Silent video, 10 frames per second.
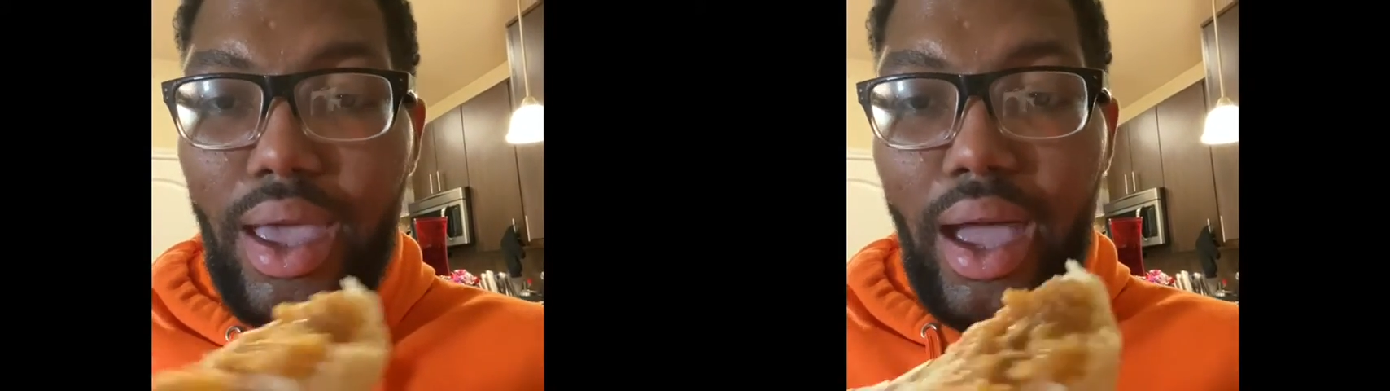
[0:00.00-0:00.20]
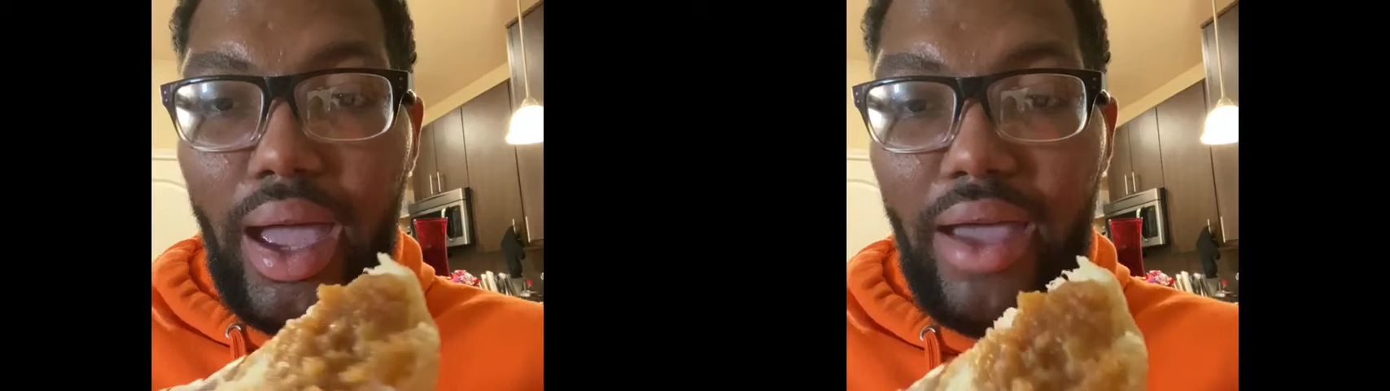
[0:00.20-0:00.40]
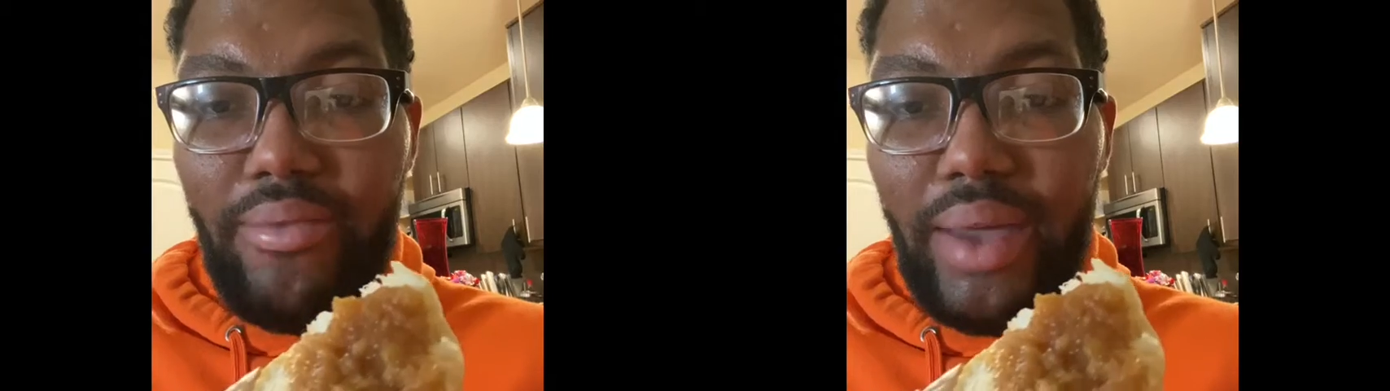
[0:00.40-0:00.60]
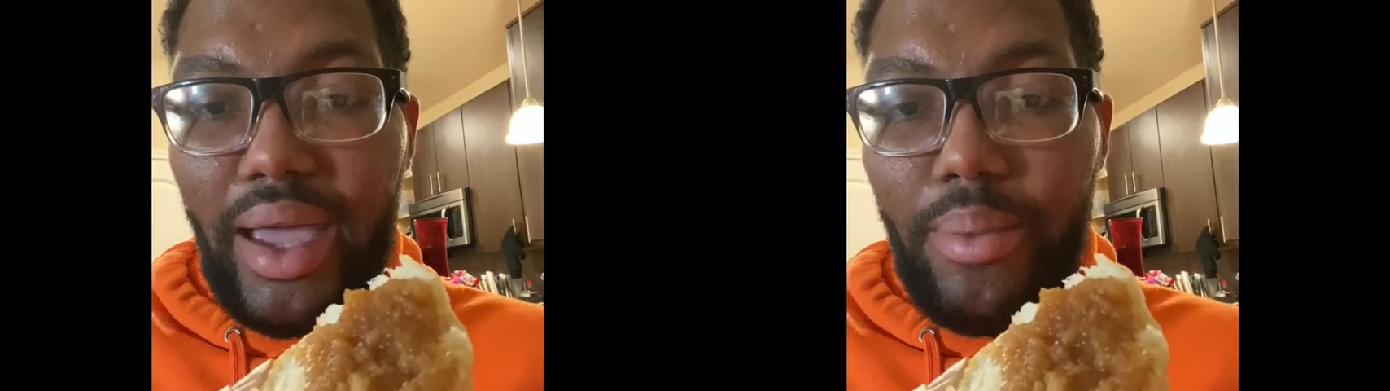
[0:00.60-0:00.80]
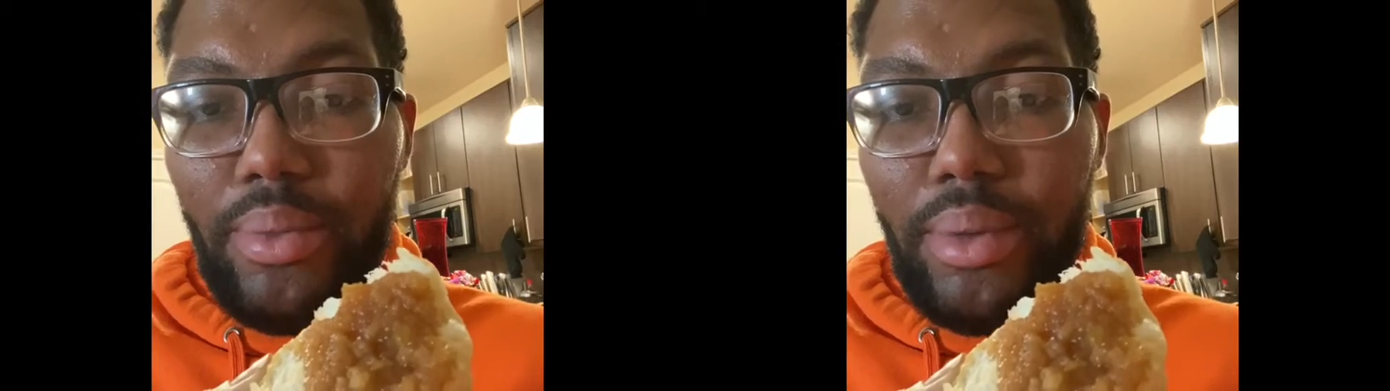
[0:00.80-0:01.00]
I have my
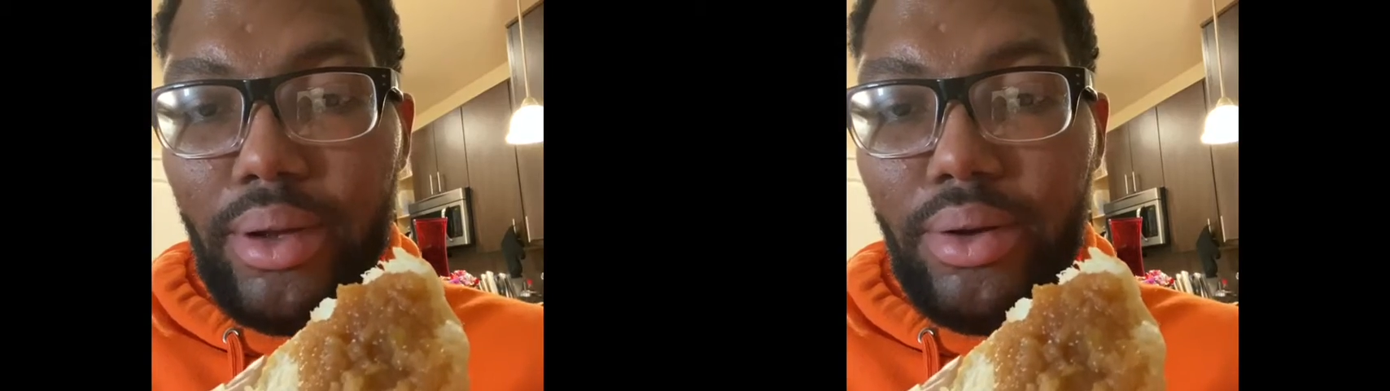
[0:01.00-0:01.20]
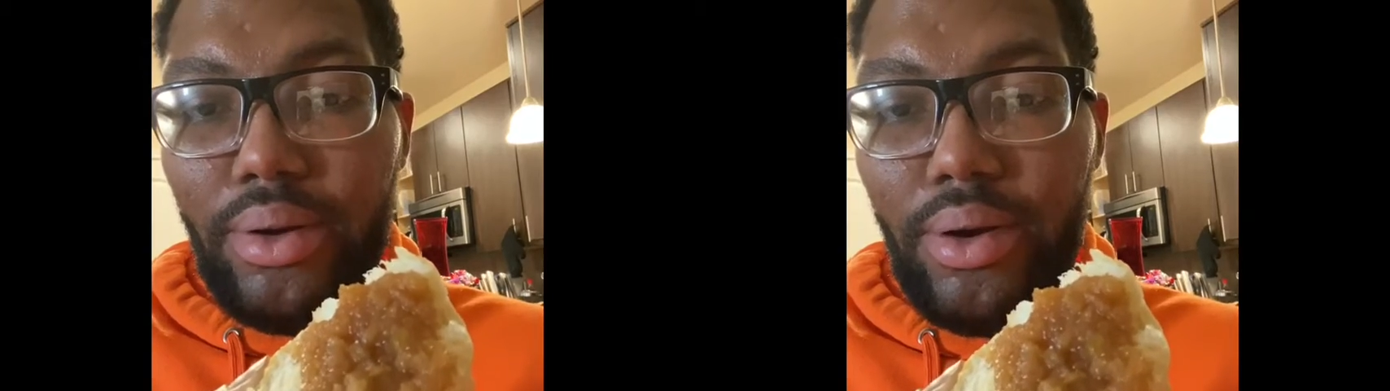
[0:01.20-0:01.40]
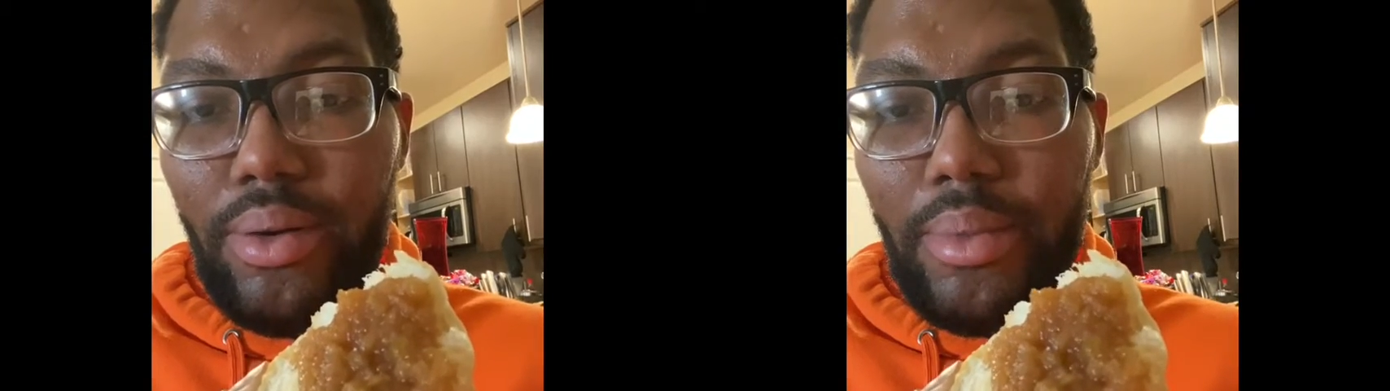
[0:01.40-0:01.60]
apple butter on my